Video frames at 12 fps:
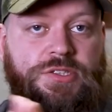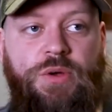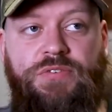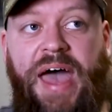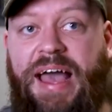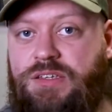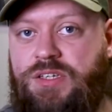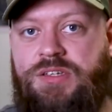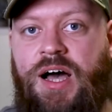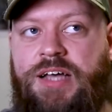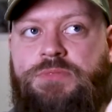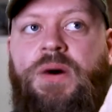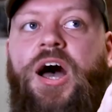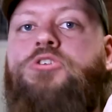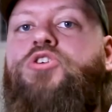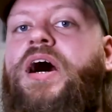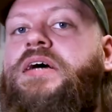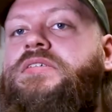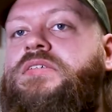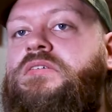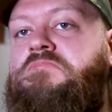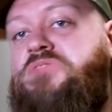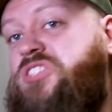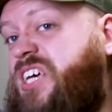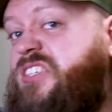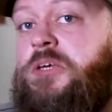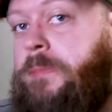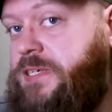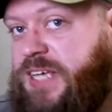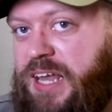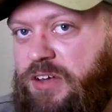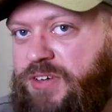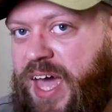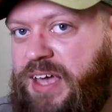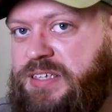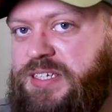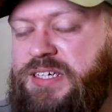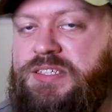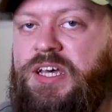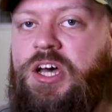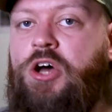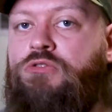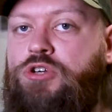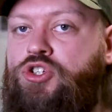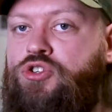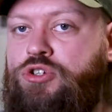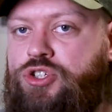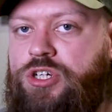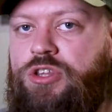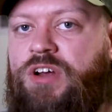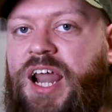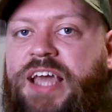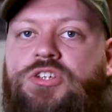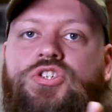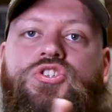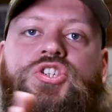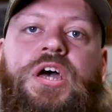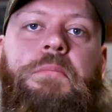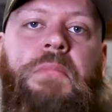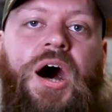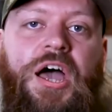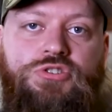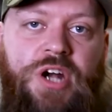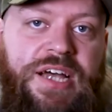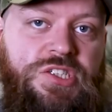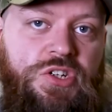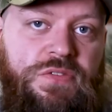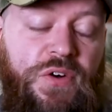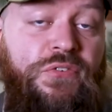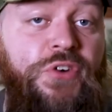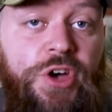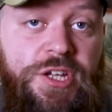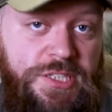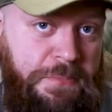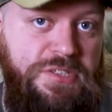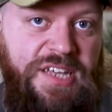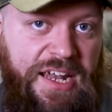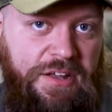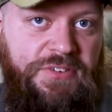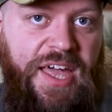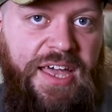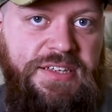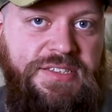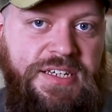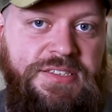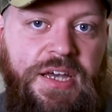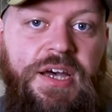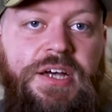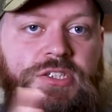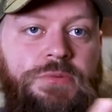So if exercise might address 60% of cases, restructuring the relationship might address another 30% of cases.